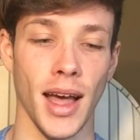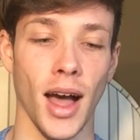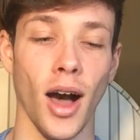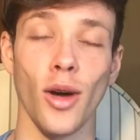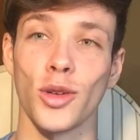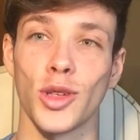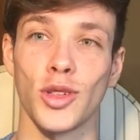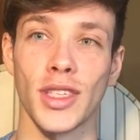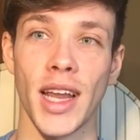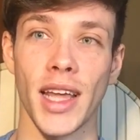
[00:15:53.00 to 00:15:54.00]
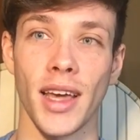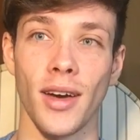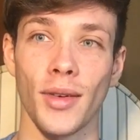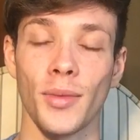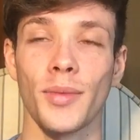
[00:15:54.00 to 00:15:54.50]
I also just let it go.
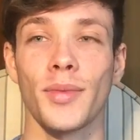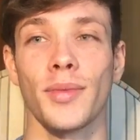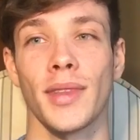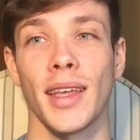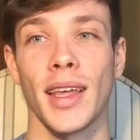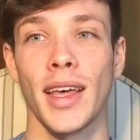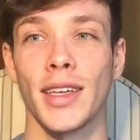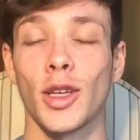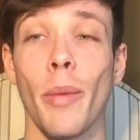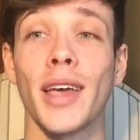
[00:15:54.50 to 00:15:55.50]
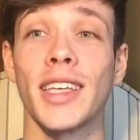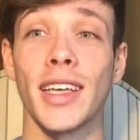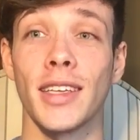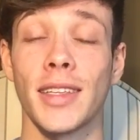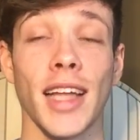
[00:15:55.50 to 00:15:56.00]
So
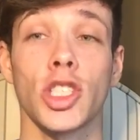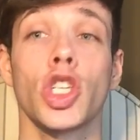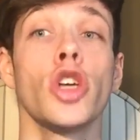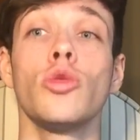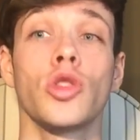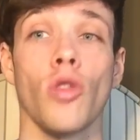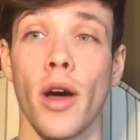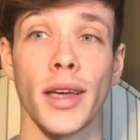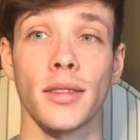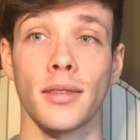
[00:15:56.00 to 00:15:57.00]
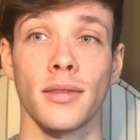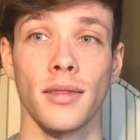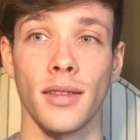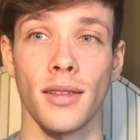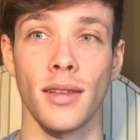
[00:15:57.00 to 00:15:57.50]
basically, that's 2 strikes.
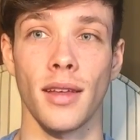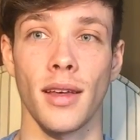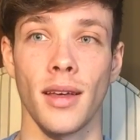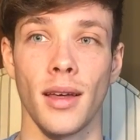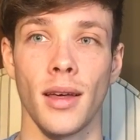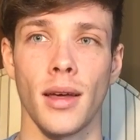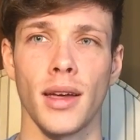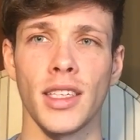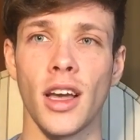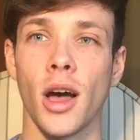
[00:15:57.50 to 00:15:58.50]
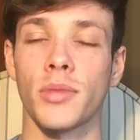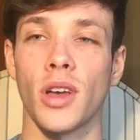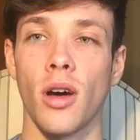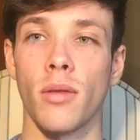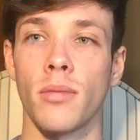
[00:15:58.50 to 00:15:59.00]
She comes
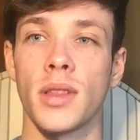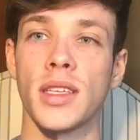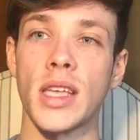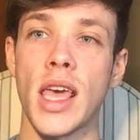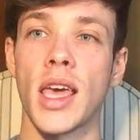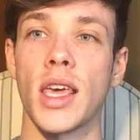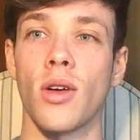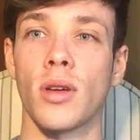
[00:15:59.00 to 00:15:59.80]
home, there's a hickey on